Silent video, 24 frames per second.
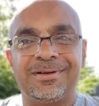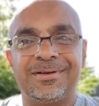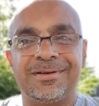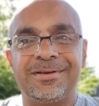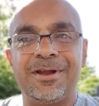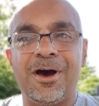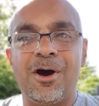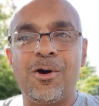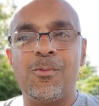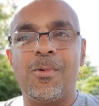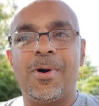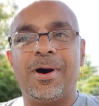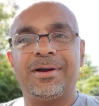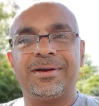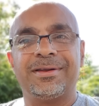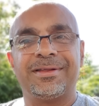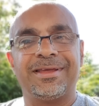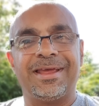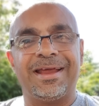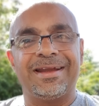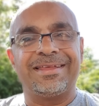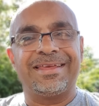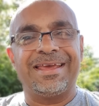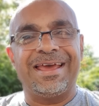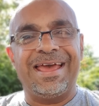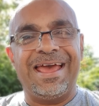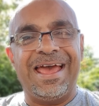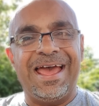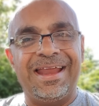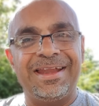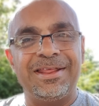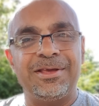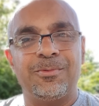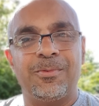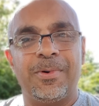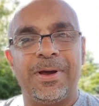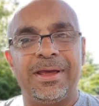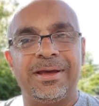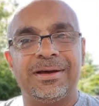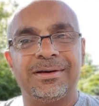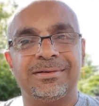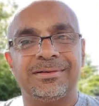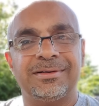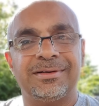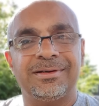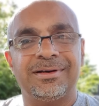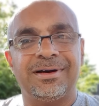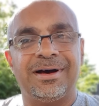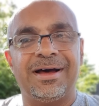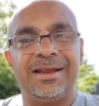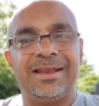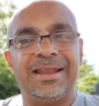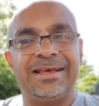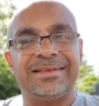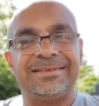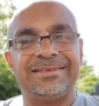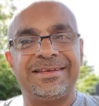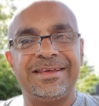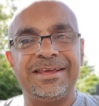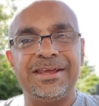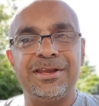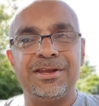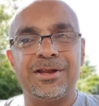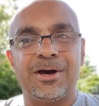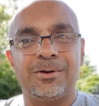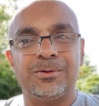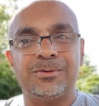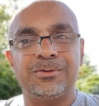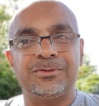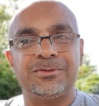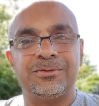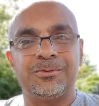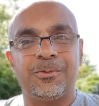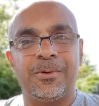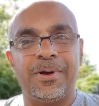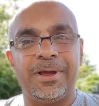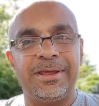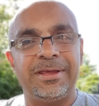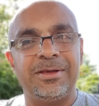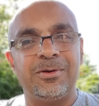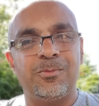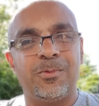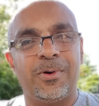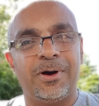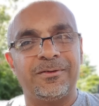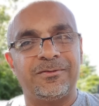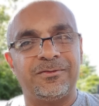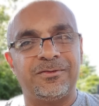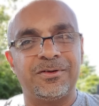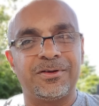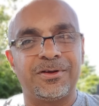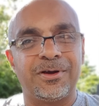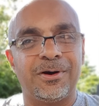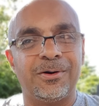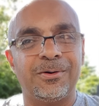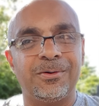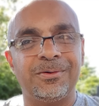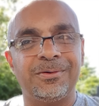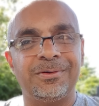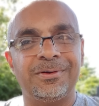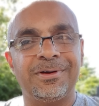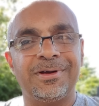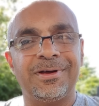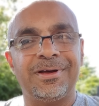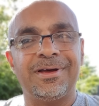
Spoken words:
No one can get anywhere unless he knows where he wants to go